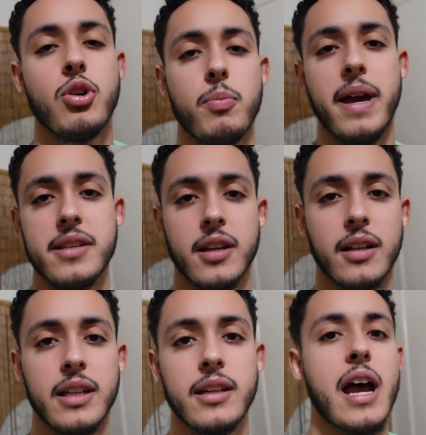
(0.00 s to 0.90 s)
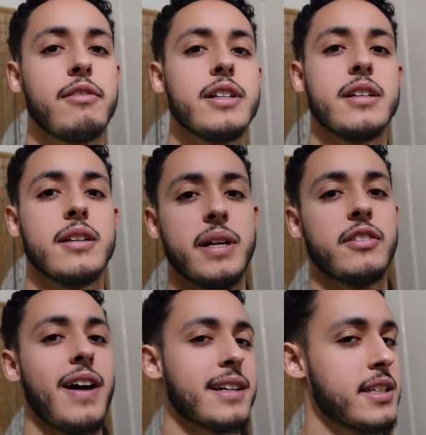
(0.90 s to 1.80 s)
So basically every bit
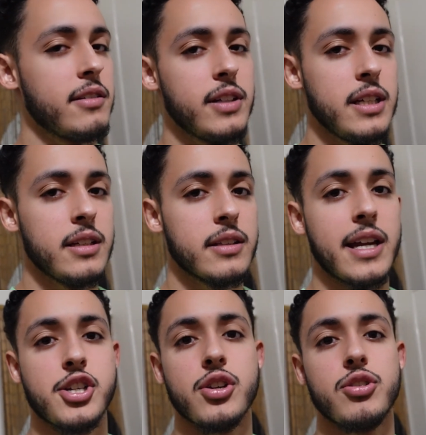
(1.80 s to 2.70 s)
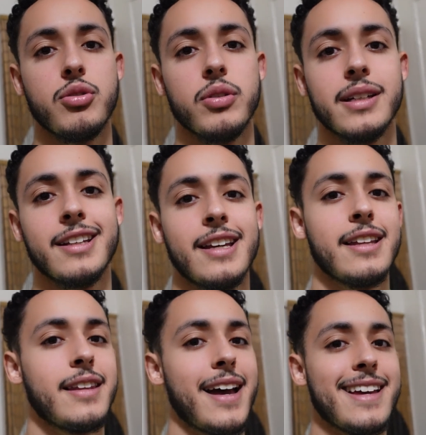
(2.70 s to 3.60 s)
of activity that you're doing
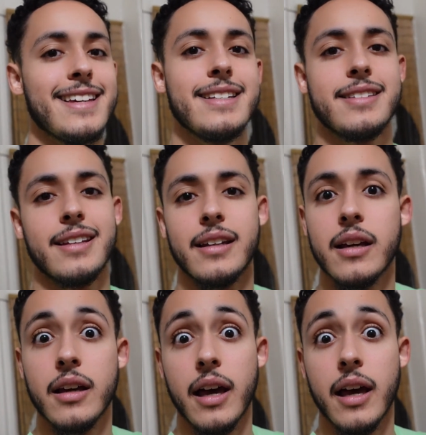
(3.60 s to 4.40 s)
that isn't